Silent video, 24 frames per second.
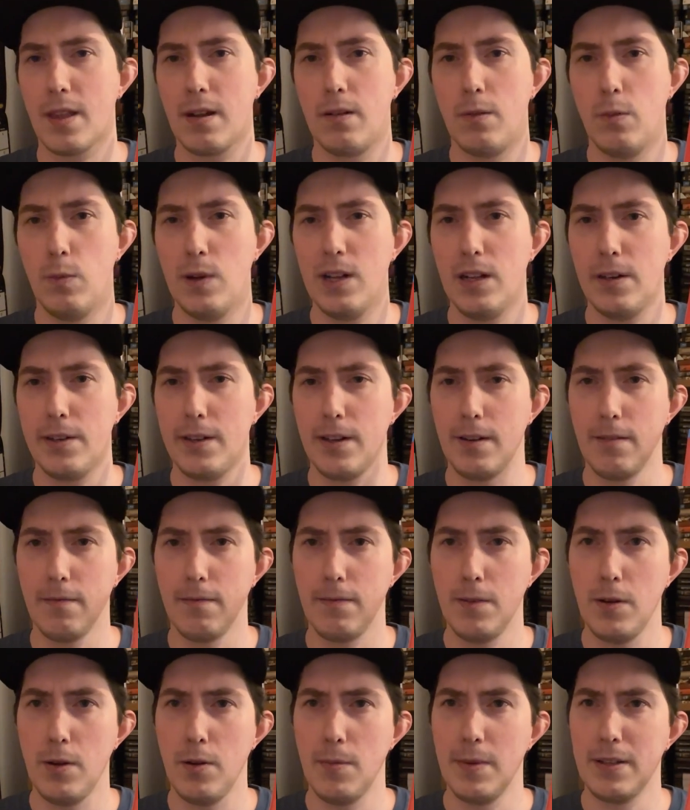well done
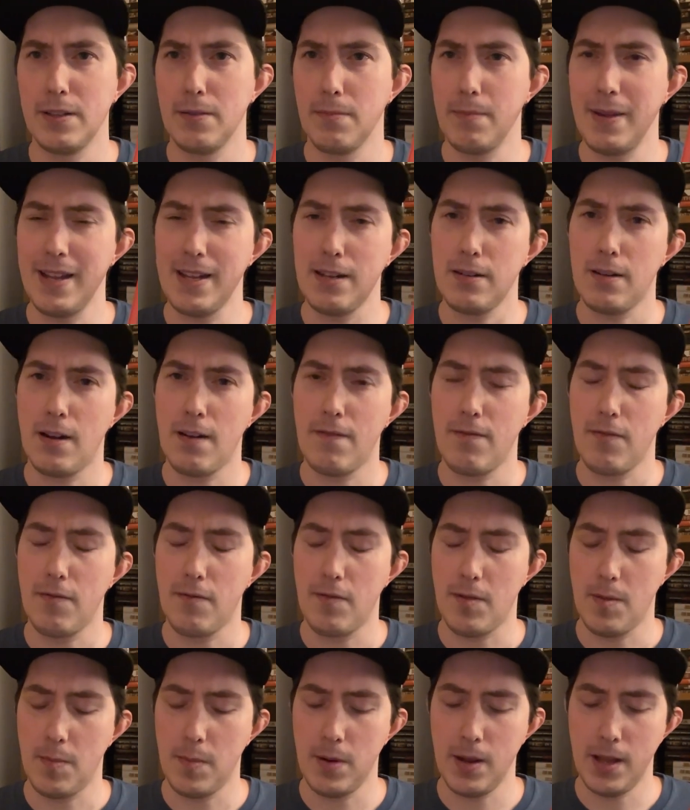film. It's based off of
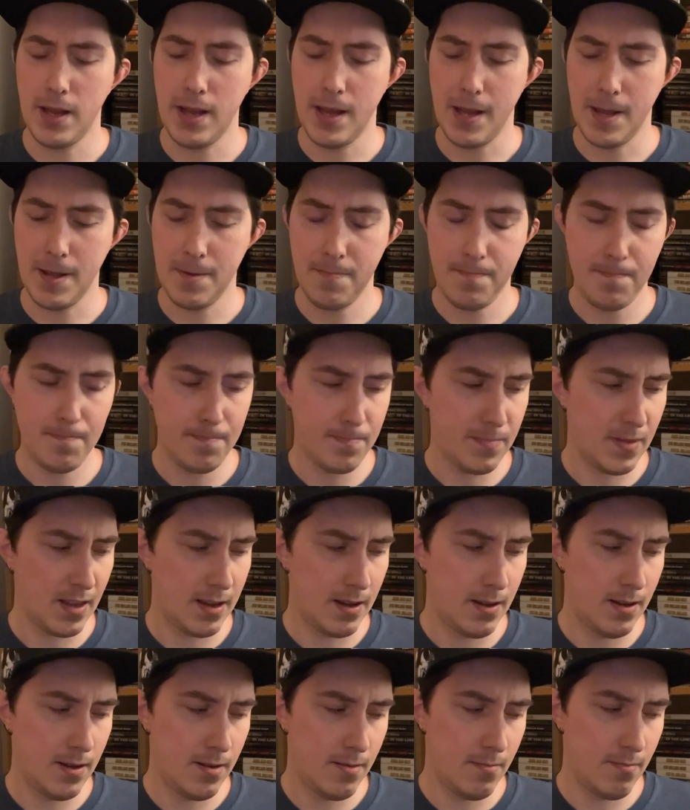a play,
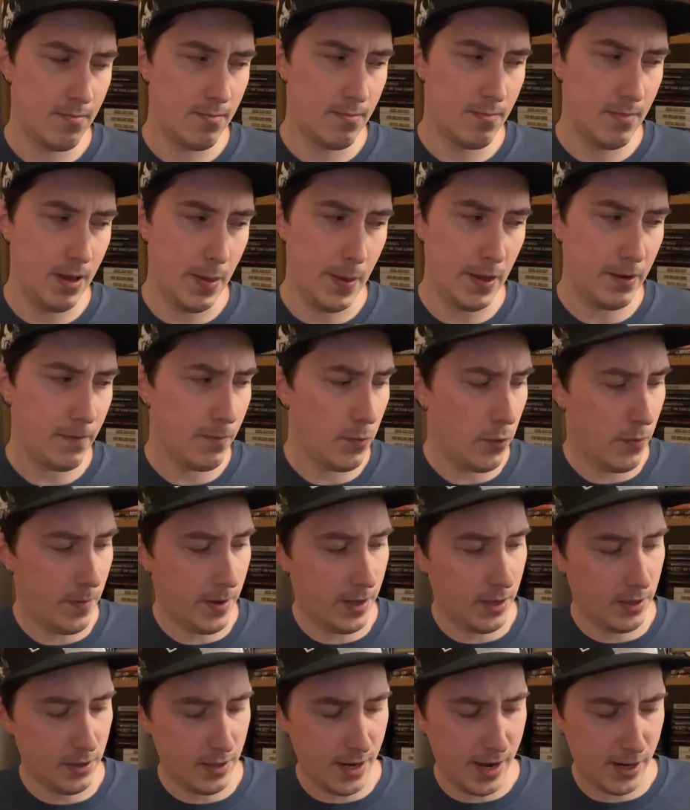and this movie
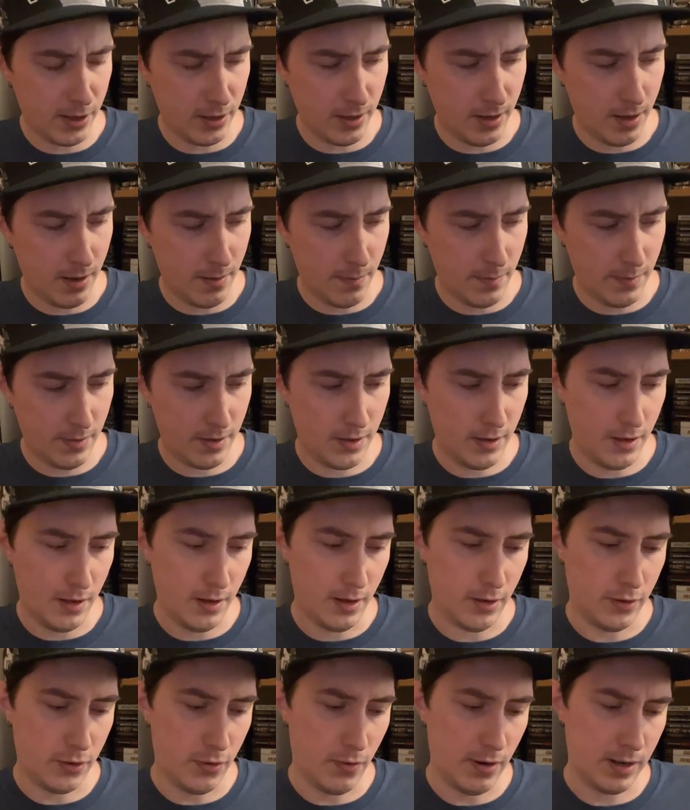is actually
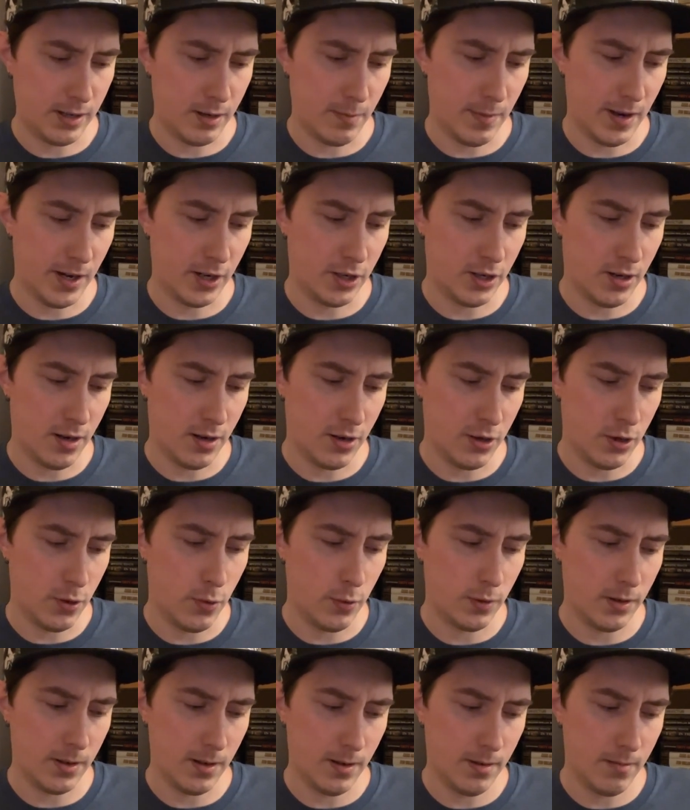directed by John
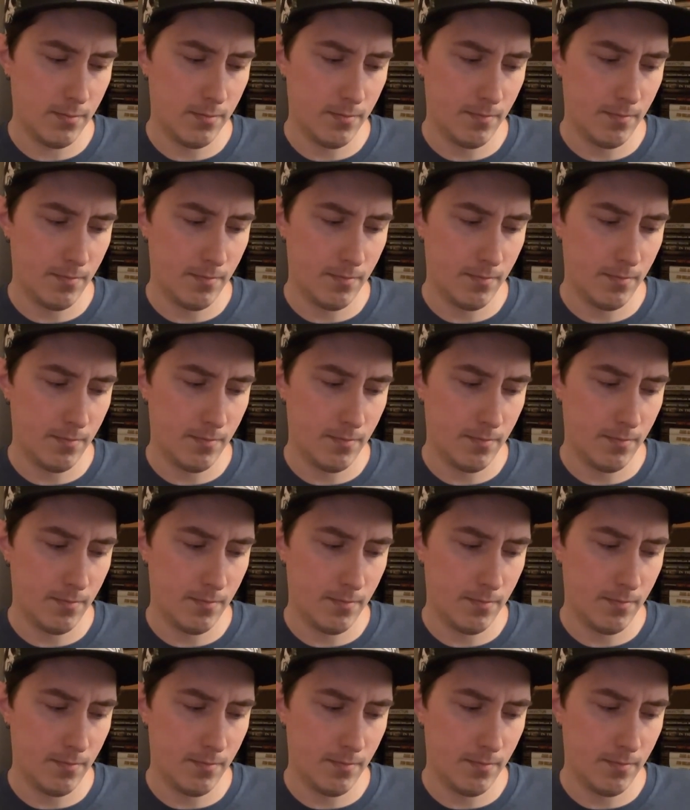Huston.